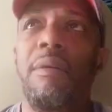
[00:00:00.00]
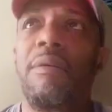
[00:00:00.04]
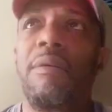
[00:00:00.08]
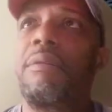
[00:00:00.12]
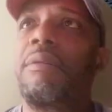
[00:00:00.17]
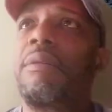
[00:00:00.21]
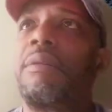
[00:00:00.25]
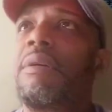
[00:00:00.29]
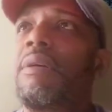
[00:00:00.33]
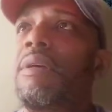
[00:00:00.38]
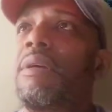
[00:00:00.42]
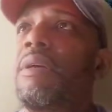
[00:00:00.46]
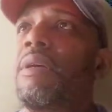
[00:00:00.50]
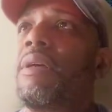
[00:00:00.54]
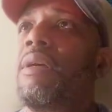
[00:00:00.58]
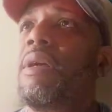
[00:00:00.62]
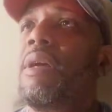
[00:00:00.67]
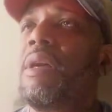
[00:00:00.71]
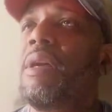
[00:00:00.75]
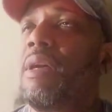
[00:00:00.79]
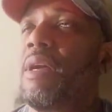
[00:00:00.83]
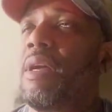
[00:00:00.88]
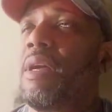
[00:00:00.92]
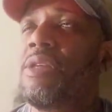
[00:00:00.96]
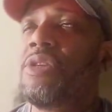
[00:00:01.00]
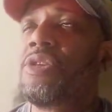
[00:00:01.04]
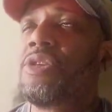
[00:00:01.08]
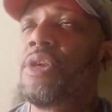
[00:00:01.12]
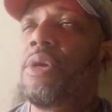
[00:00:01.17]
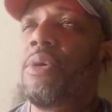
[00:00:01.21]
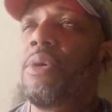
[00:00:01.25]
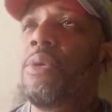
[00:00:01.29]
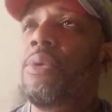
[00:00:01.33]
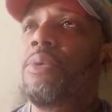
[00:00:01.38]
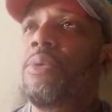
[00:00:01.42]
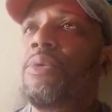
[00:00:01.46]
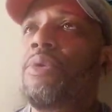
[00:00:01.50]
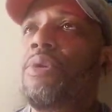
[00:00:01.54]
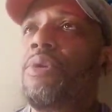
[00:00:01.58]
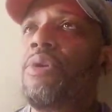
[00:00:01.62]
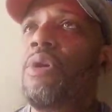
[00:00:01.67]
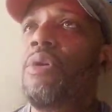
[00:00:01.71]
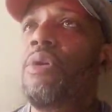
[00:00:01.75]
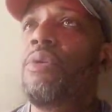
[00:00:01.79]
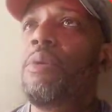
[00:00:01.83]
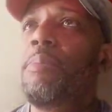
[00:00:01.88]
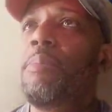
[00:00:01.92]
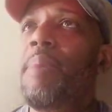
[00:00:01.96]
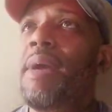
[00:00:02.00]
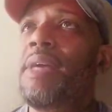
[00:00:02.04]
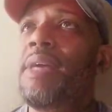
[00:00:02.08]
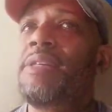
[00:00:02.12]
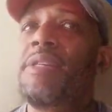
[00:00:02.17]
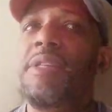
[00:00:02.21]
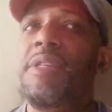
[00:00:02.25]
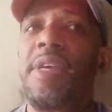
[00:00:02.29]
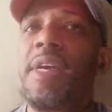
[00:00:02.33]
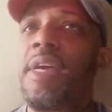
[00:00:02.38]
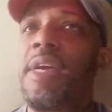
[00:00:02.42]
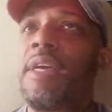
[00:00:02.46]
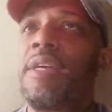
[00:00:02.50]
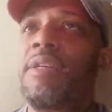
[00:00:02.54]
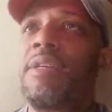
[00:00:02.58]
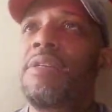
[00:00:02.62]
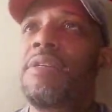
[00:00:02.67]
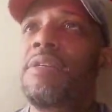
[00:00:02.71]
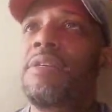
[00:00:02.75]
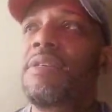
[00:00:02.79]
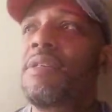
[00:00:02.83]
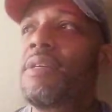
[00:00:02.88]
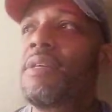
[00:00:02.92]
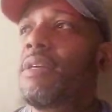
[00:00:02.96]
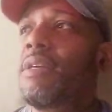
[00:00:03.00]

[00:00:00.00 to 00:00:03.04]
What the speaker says: So, you know, the best thing is